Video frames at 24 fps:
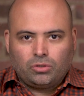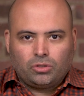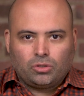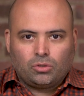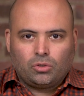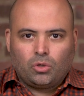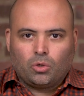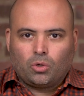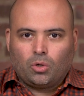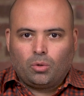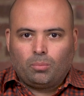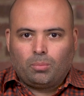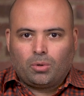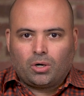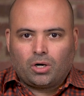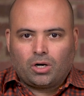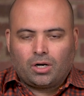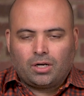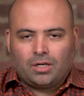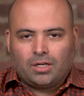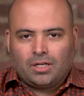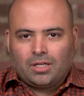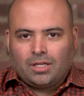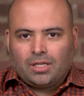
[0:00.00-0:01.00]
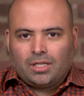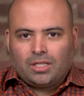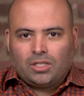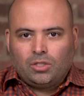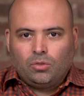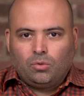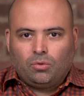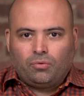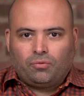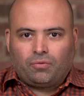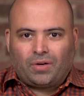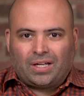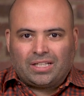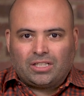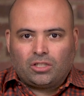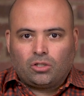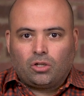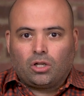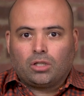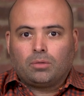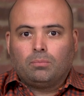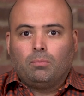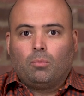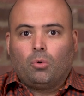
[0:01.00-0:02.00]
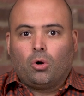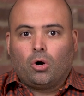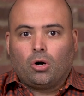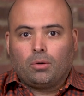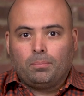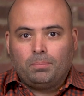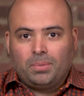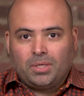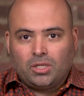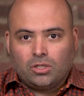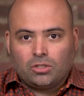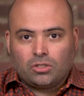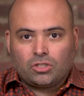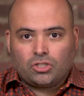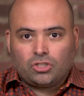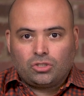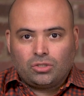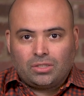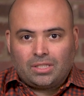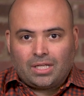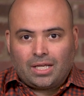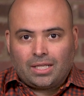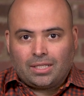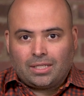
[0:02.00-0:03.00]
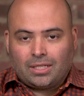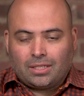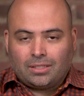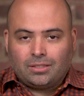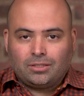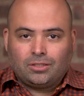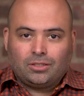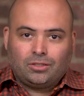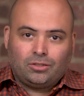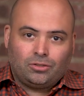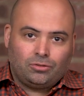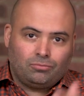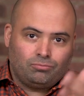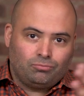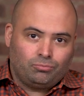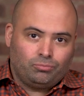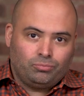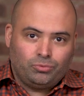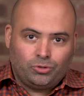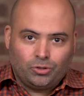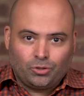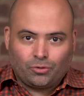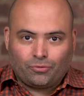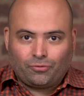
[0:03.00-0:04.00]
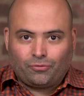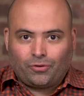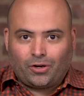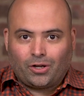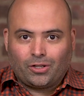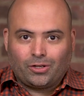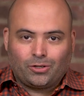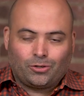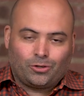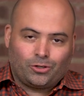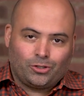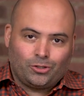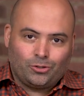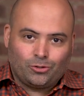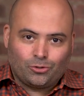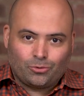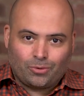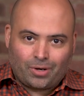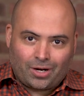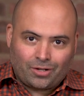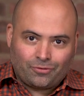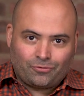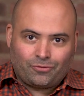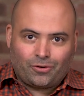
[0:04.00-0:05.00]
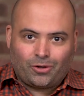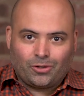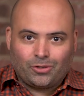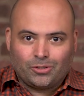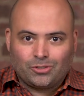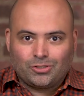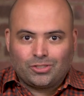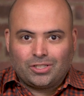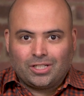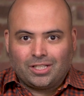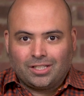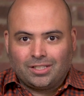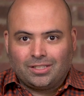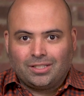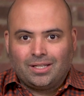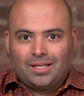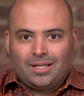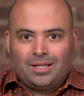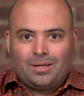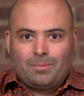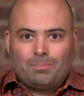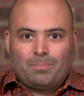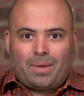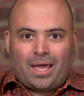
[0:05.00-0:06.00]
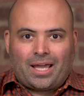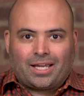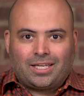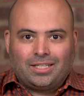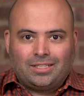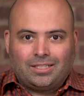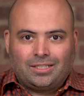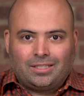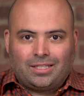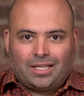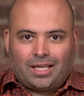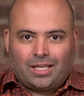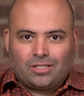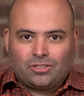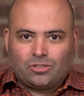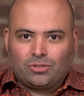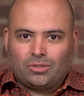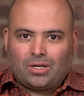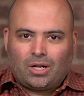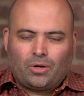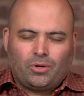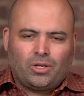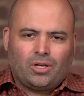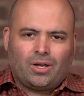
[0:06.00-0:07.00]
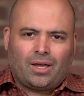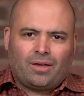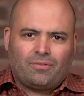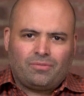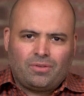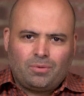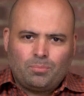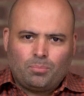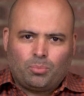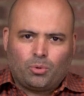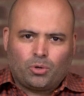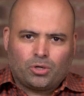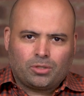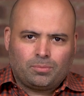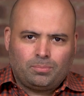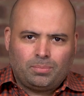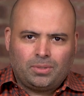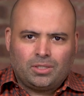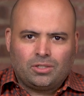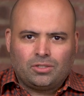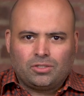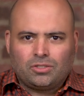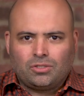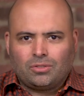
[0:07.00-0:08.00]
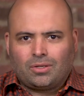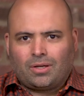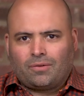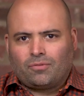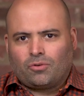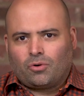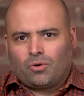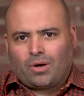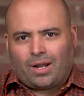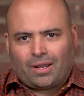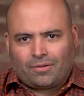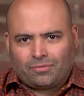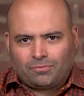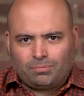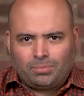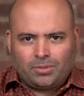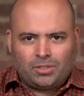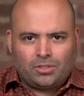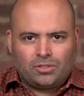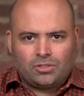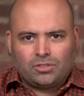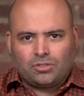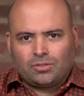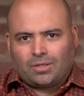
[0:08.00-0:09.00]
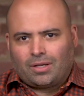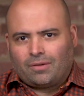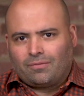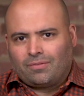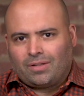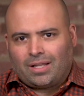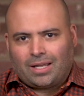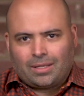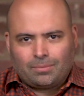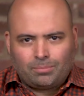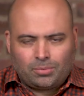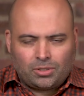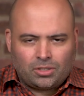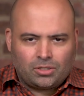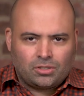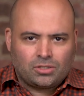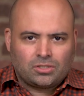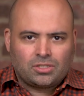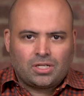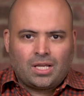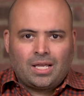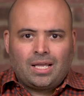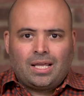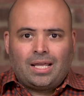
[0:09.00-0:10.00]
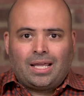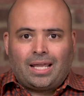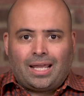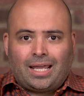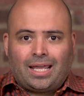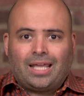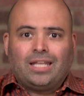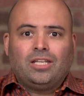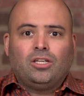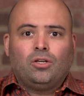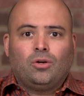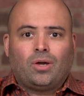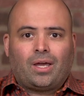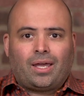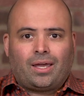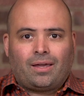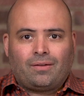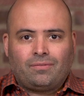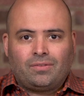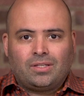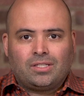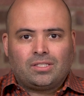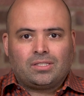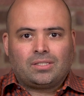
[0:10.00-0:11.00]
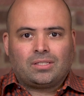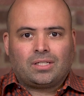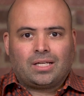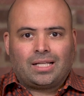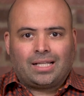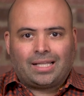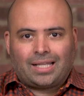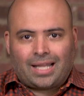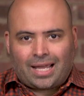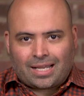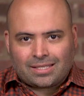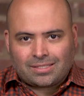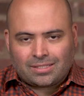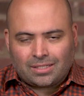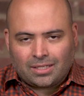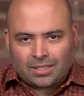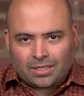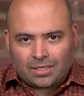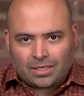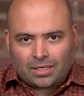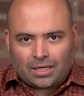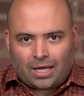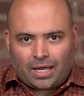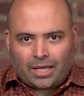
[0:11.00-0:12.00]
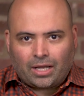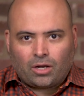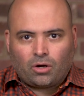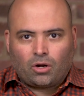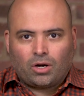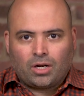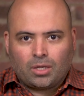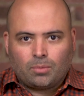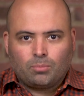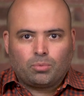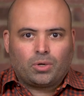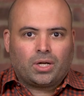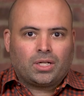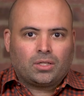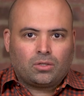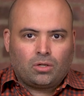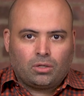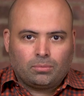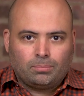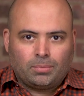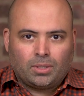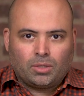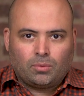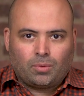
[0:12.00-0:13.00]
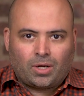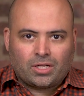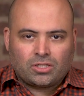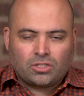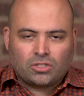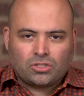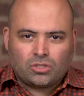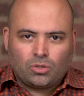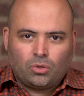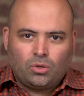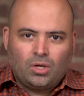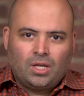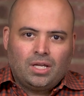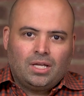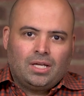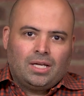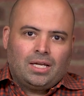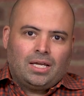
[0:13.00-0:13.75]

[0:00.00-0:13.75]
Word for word: your local bar you'll find a lot more beers today than your father or your grandfathers did back in the day so now you have import beers you have craft beers you have light beers and you have this classic iconic brand called budweiser so